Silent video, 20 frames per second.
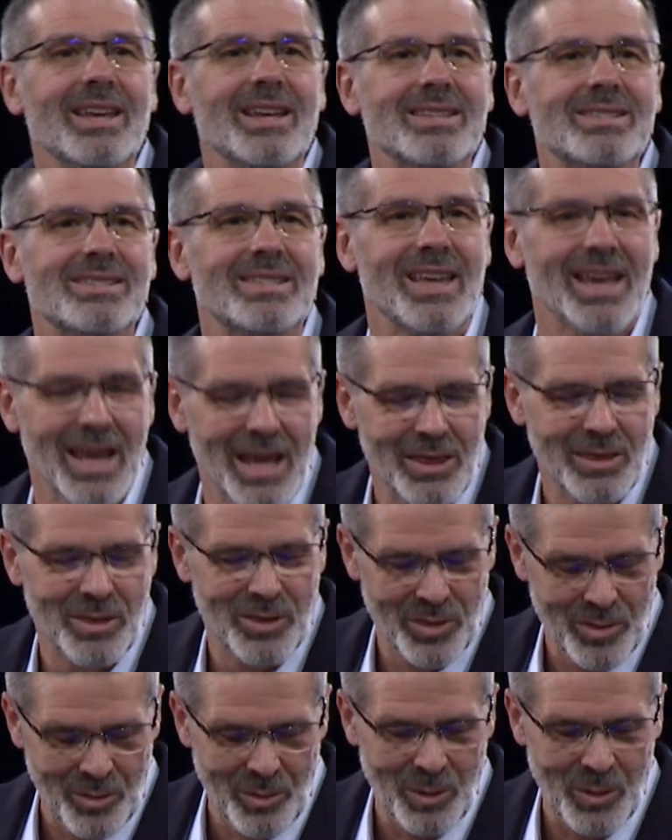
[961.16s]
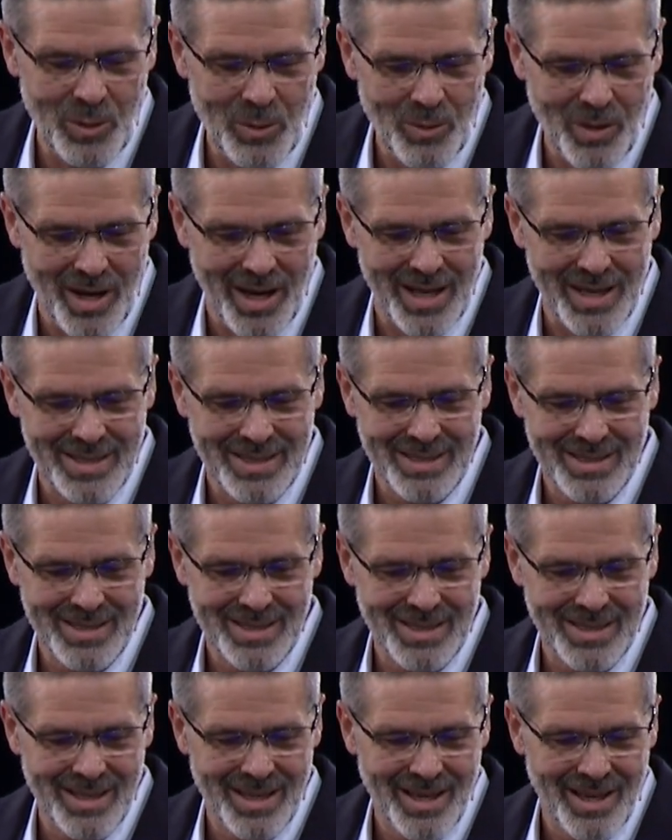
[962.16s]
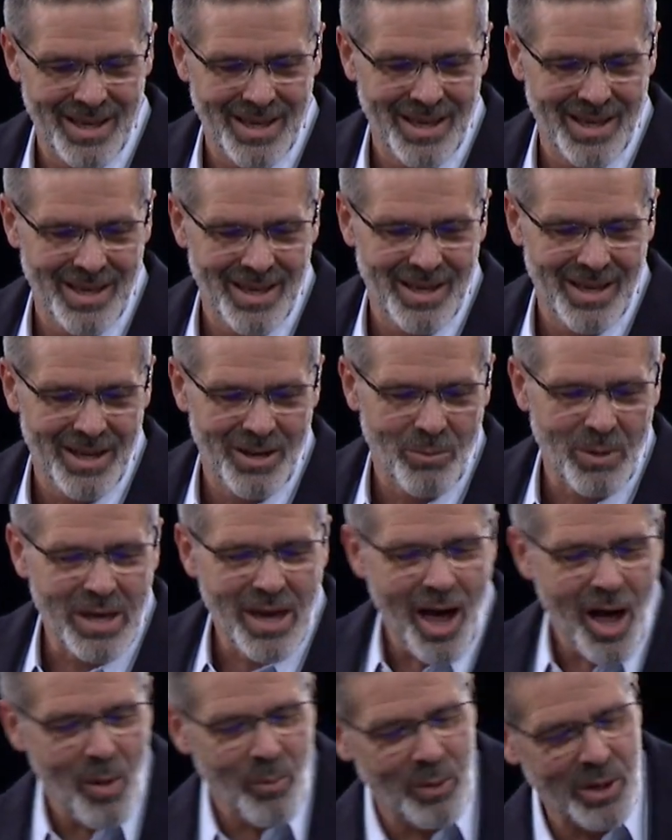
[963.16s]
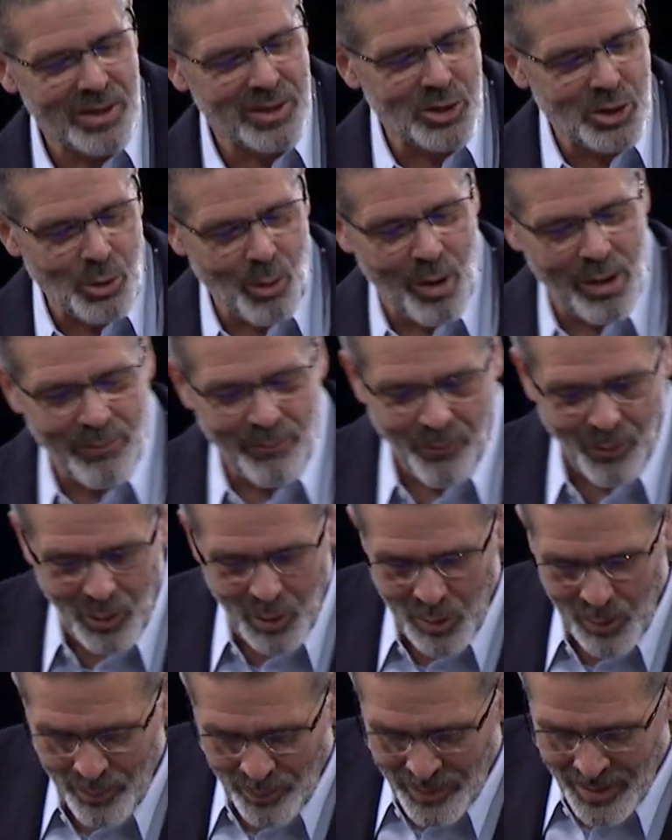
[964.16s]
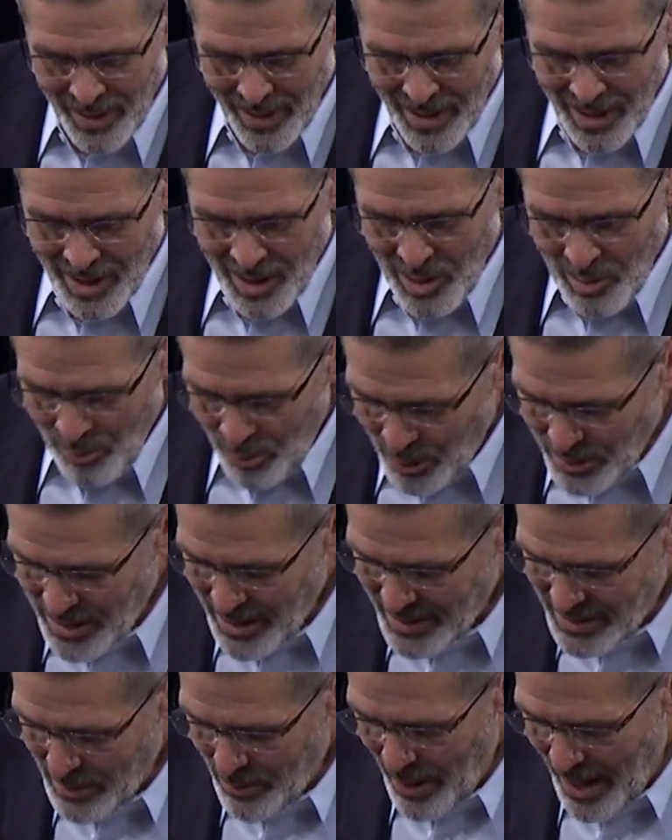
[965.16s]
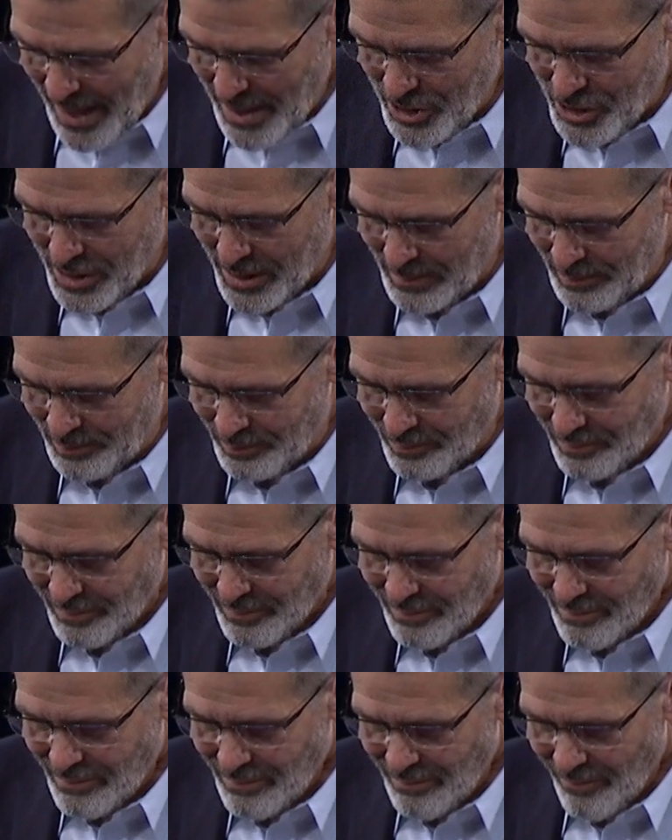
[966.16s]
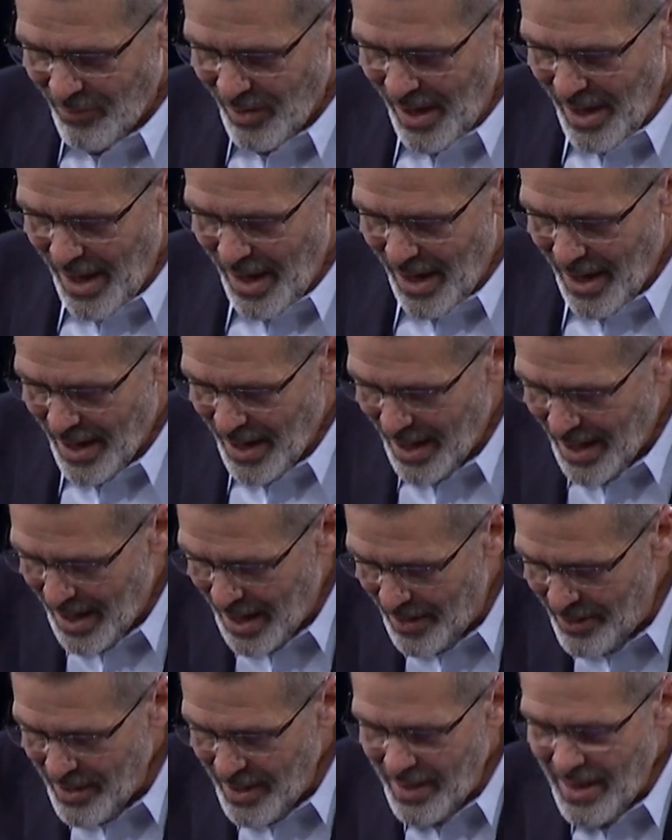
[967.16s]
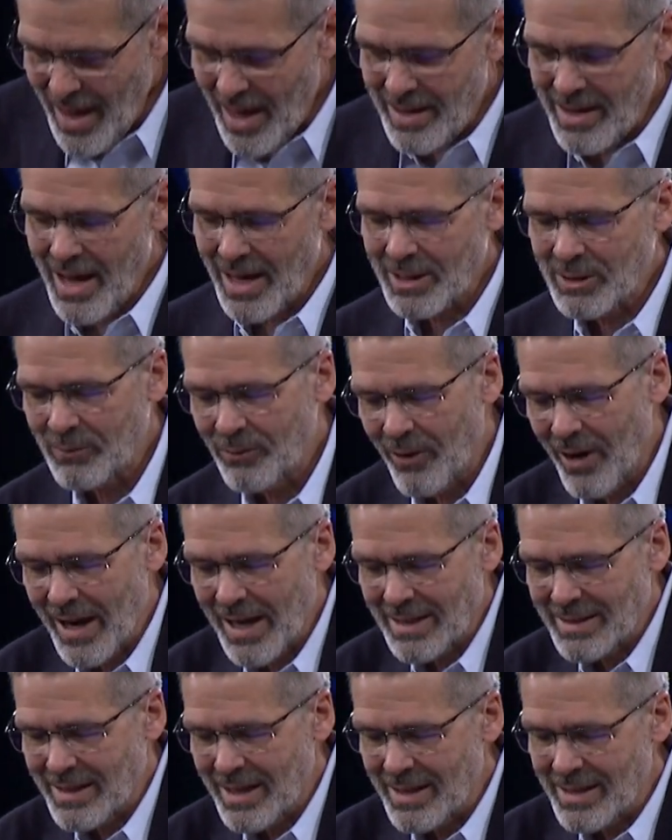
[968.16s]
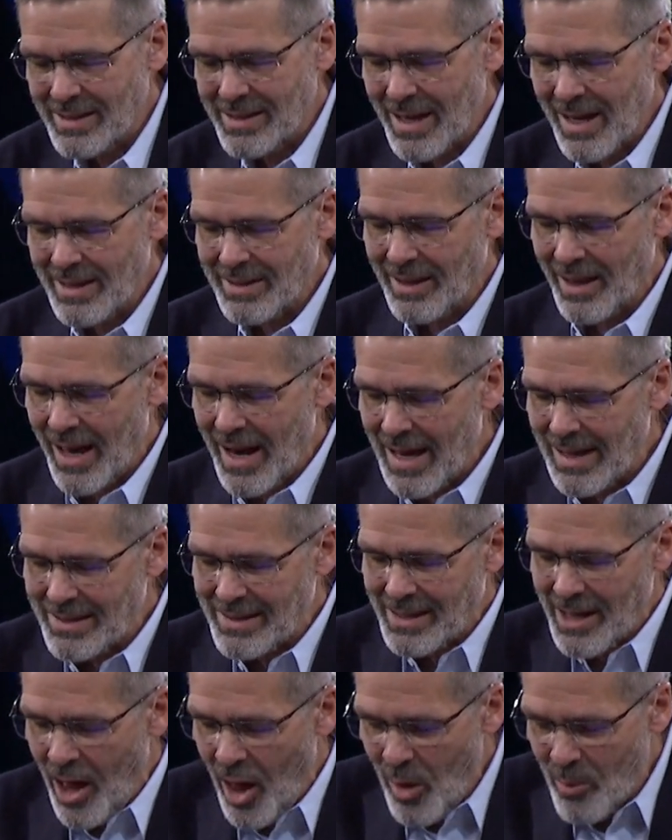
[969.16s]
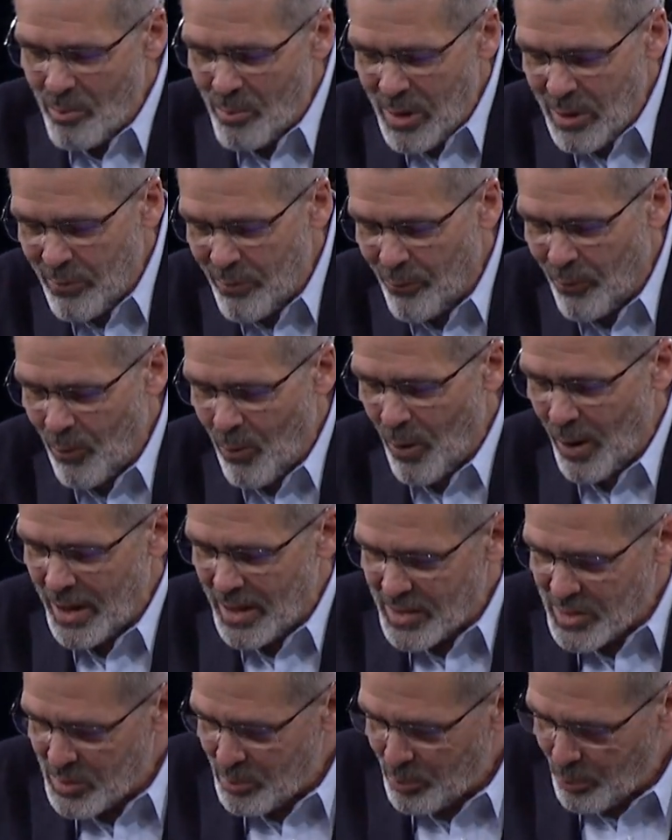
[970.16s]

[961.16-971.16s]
us and through us. We come with joyful participation. And then that next phrase, he says, Let us come before his